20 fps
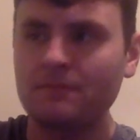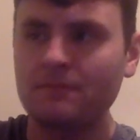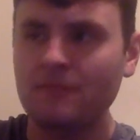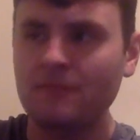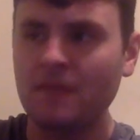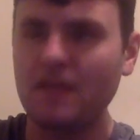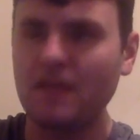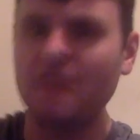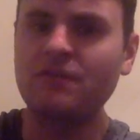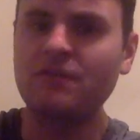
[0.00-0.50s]

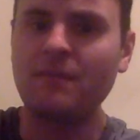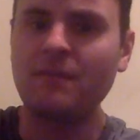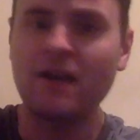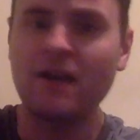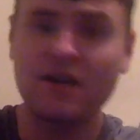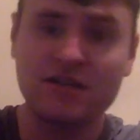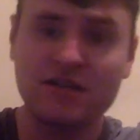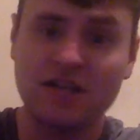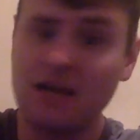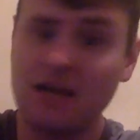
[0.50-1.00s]
And if
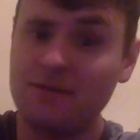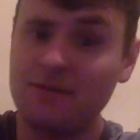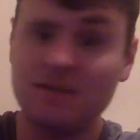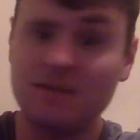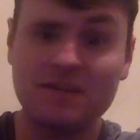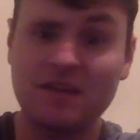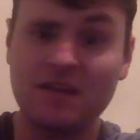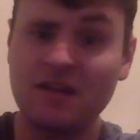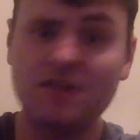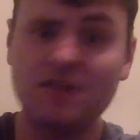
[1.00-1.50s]
Demaryius Thomas is
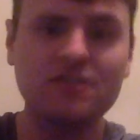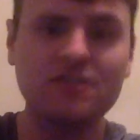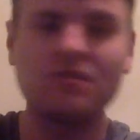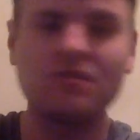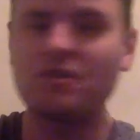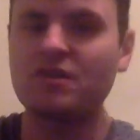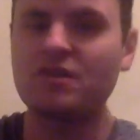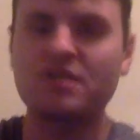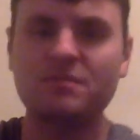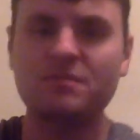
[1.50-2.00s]
there, you
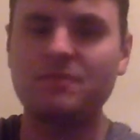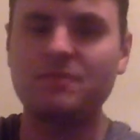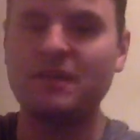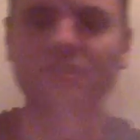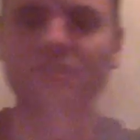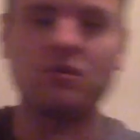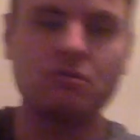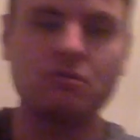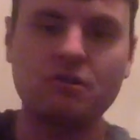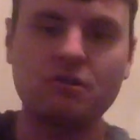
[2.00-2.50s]
could just pick
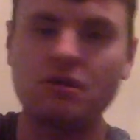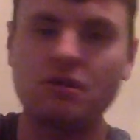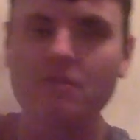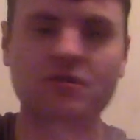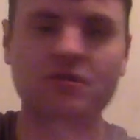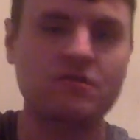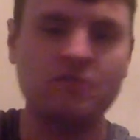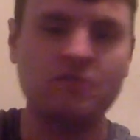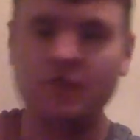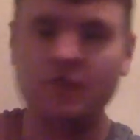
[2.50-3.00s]
two of those
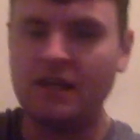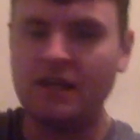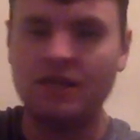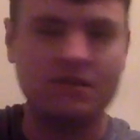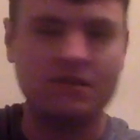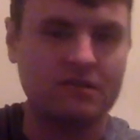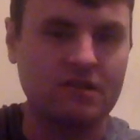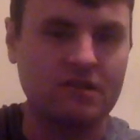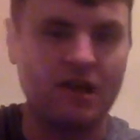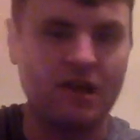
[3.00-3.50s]
three and
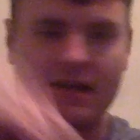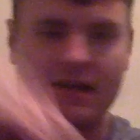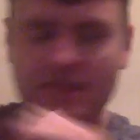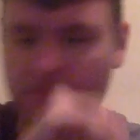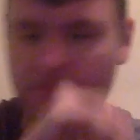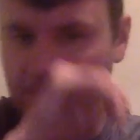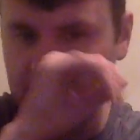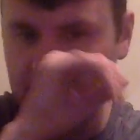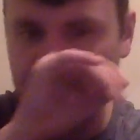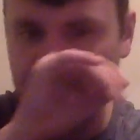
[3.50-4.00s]
just toss them
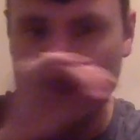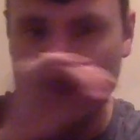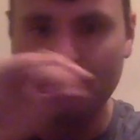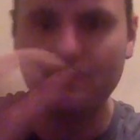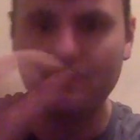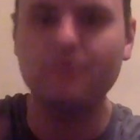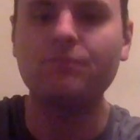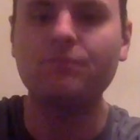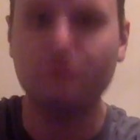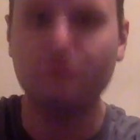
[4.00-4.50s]
in a team.
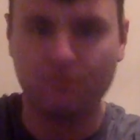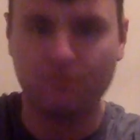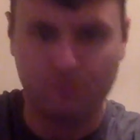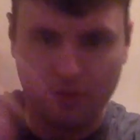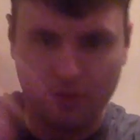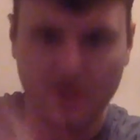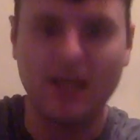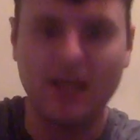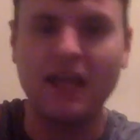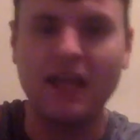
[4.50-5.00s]
But
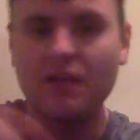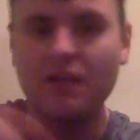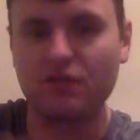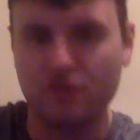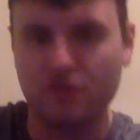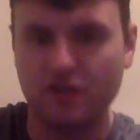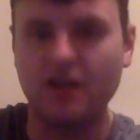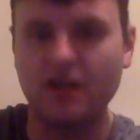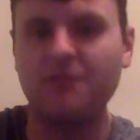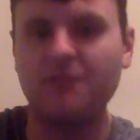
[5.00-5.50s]
put
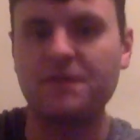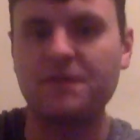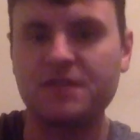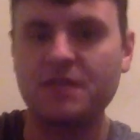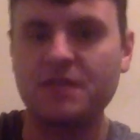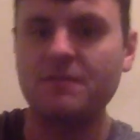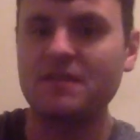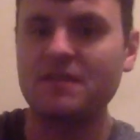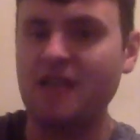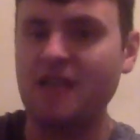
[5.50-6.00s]
Anderson on the
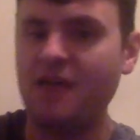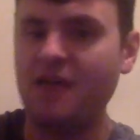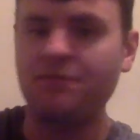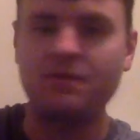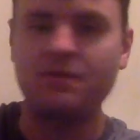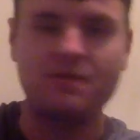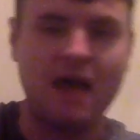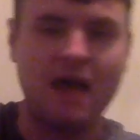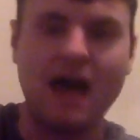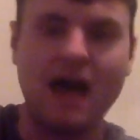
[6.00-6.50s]
team because I
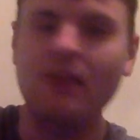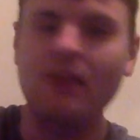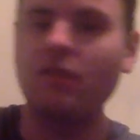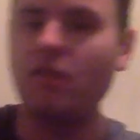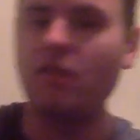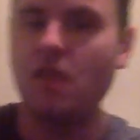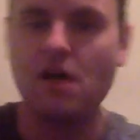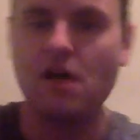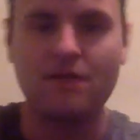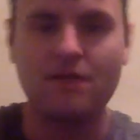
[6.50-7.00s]

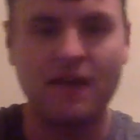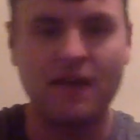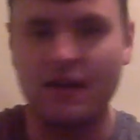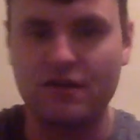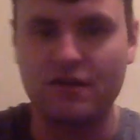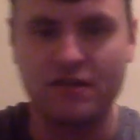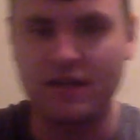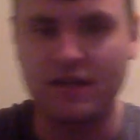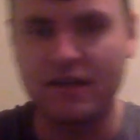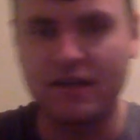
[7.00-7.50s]
love
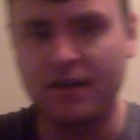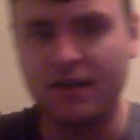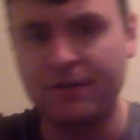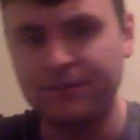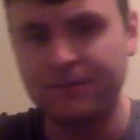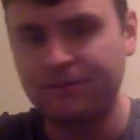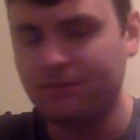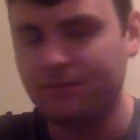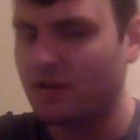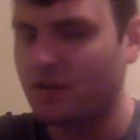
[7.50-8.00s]
Anderson here.
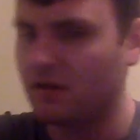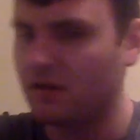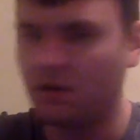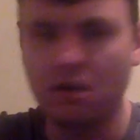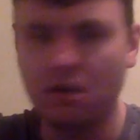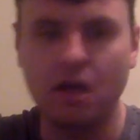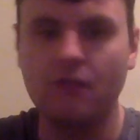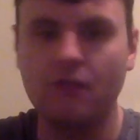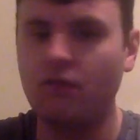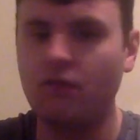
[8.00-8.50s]

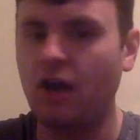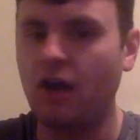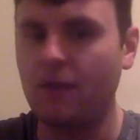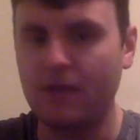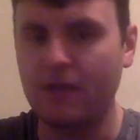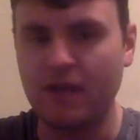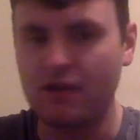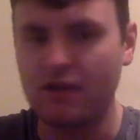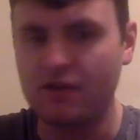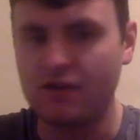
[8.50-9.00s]
Love
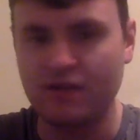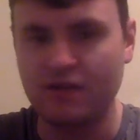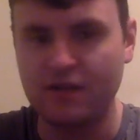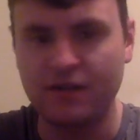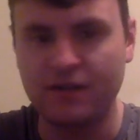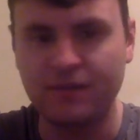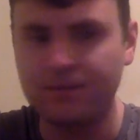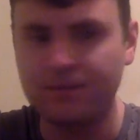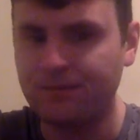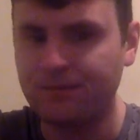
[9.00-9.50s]
Robbie Anderson
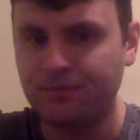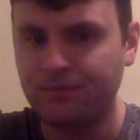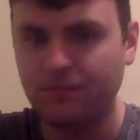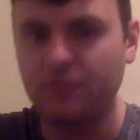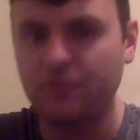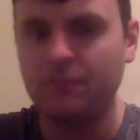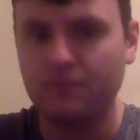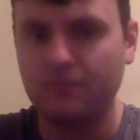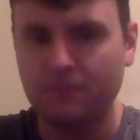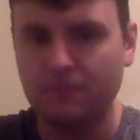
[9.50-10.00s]
here.
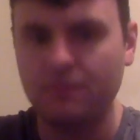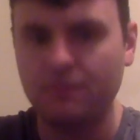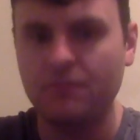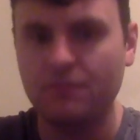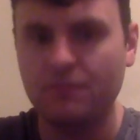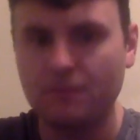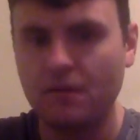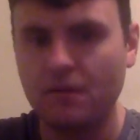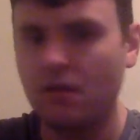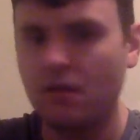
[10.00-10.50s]

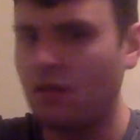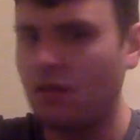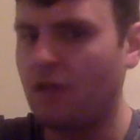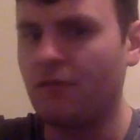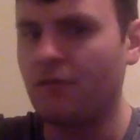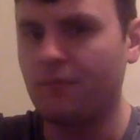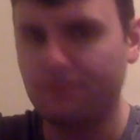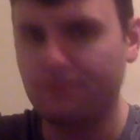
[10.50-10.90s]
Love him.